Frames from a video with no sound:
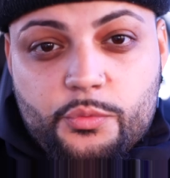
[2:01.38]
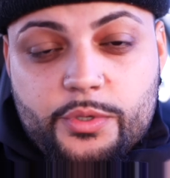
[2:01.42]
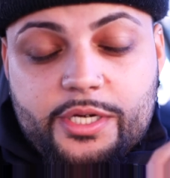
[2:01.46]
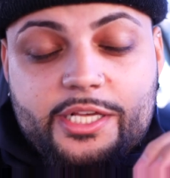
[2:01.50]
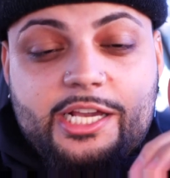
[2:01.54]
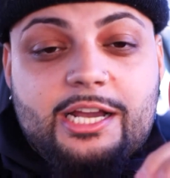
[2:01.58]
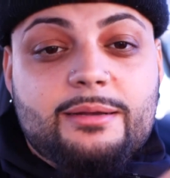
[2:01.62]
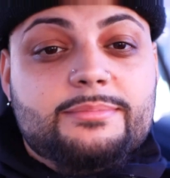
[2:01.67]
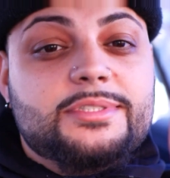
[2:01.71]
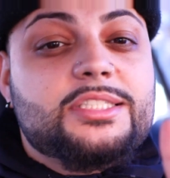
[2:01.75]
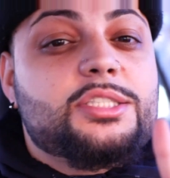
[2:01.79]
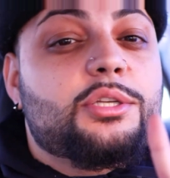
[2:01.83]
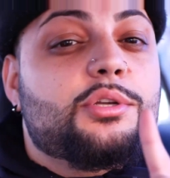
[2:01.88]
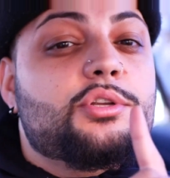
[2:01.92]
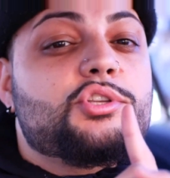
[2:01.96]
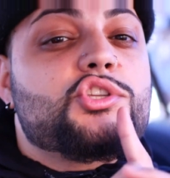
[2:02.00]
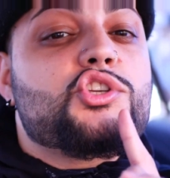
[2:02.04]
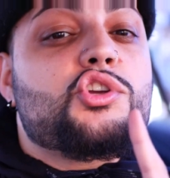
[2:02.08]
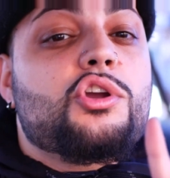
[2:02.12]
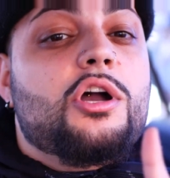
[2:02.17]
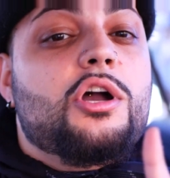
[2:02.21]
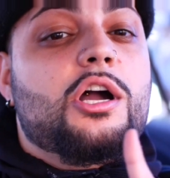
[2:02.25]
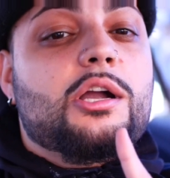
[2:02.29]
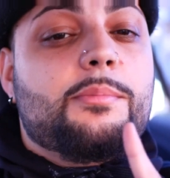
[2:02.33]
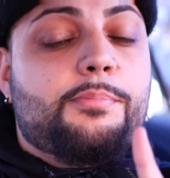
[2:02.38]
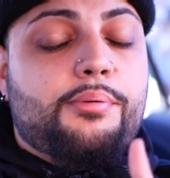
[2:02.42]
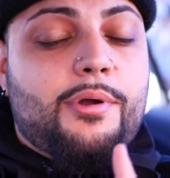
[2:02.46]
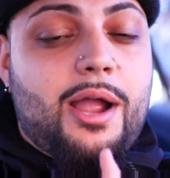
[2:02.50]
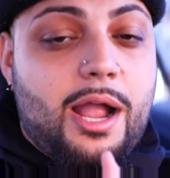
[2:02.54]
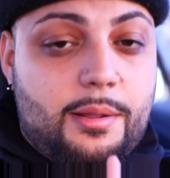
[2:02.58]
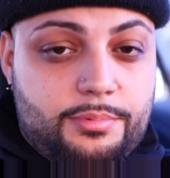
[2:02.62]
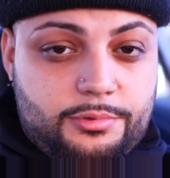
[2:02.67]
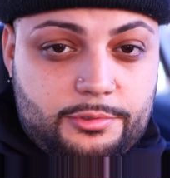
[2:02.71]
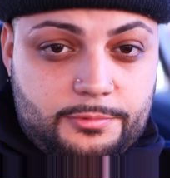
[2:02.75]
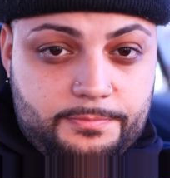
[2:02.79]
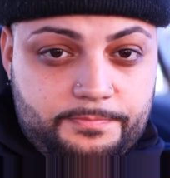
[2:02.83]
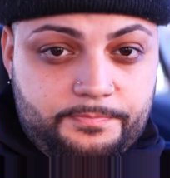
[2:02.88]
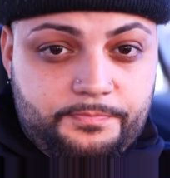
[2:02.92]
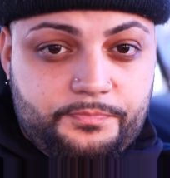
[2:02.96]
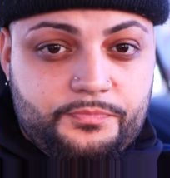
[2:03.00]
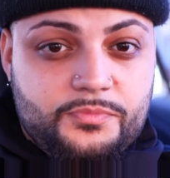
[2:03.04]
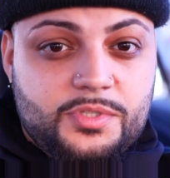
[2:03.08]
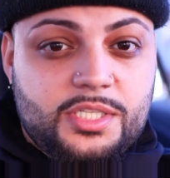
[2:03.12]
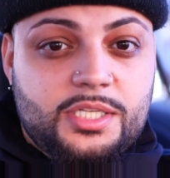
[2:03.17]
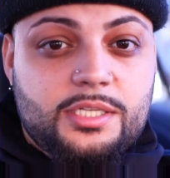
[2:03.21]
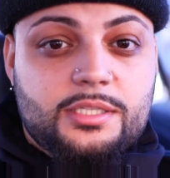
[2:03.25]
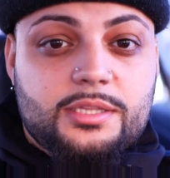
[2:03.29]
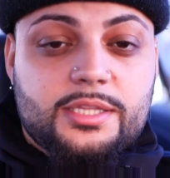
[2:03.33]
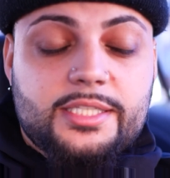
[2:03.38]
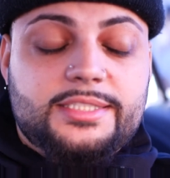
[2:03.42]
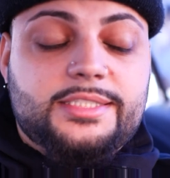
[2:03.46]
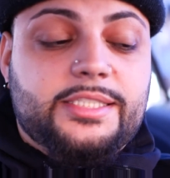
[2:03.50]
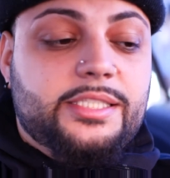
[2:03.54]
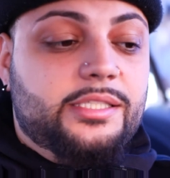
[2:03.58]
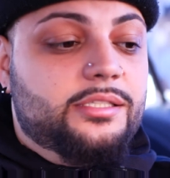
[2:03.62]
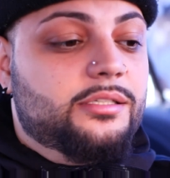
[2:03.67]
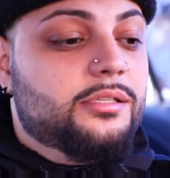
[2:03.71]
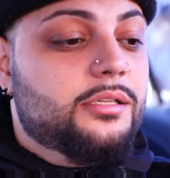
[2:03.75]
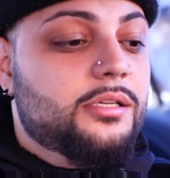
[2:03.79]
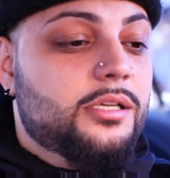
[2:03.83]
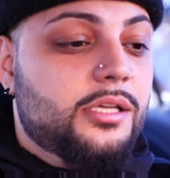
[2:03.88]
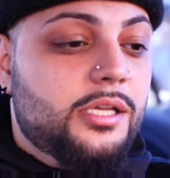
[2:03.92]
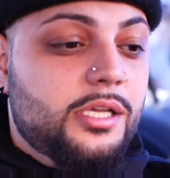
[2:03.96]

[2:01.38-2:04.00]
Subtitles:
comes to the trunk problem, listen,